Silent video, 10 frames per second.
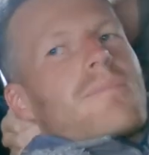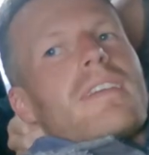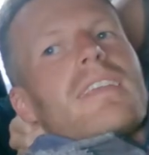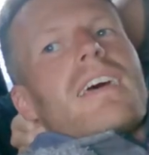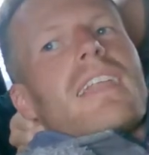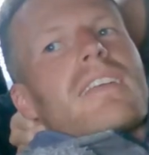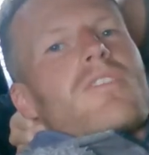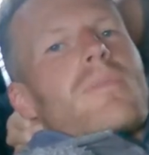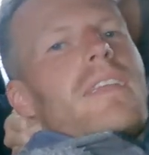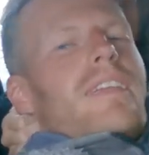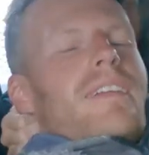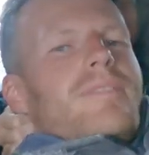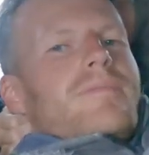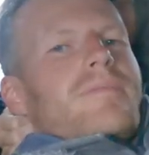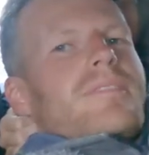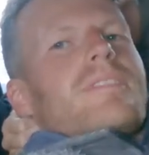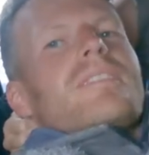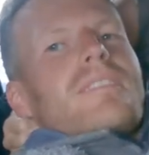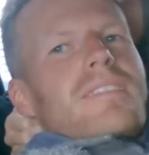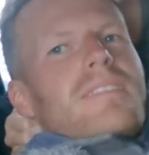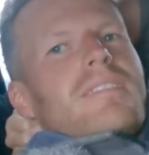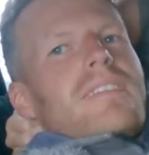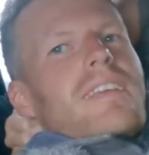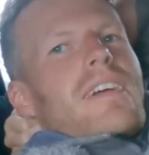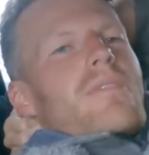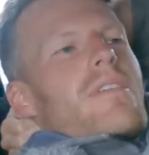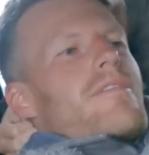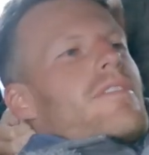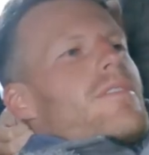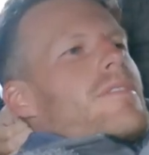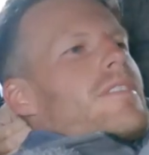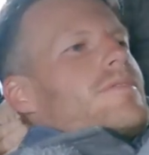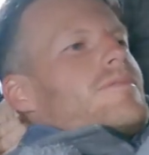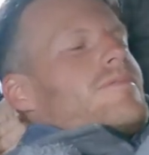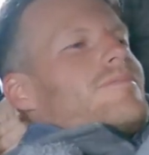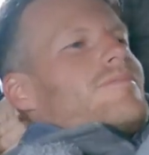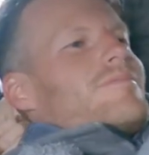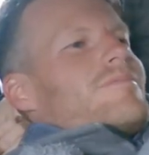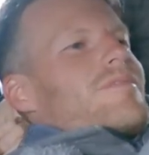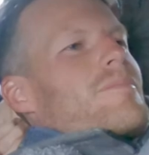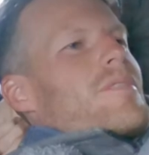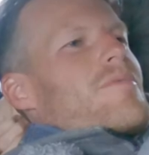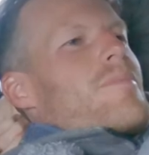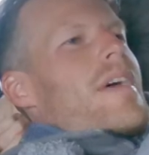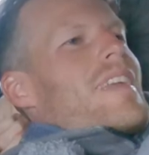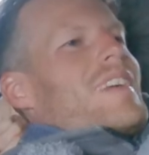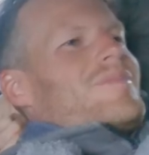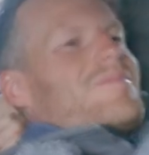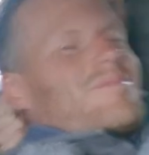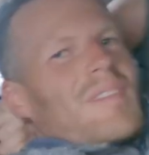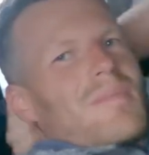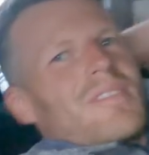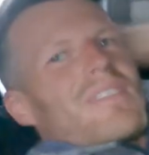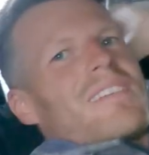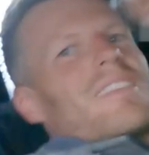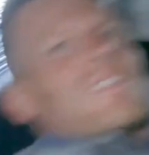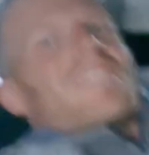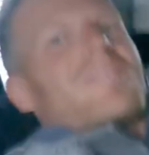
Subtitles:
bit of daylight coming in and you get a great view from your bed. Let me show you, look.